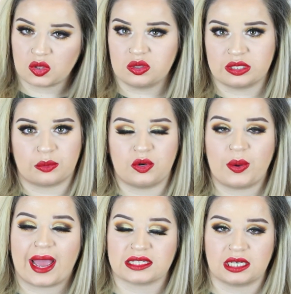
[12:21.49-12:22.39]
Was like when you
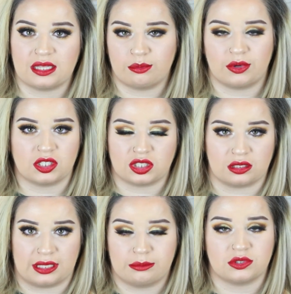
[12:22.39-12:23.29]
accidentally brush your
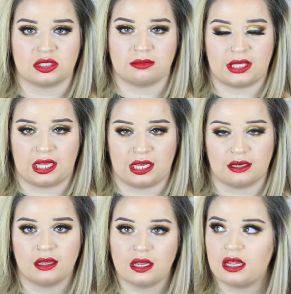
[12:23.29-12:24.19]
lips or something
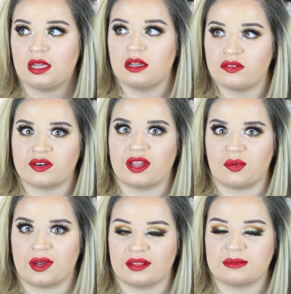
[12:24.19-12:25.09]
and forget you're
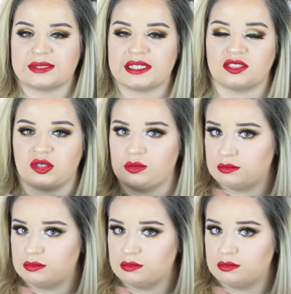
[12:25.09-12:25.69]
wearing lipstick, so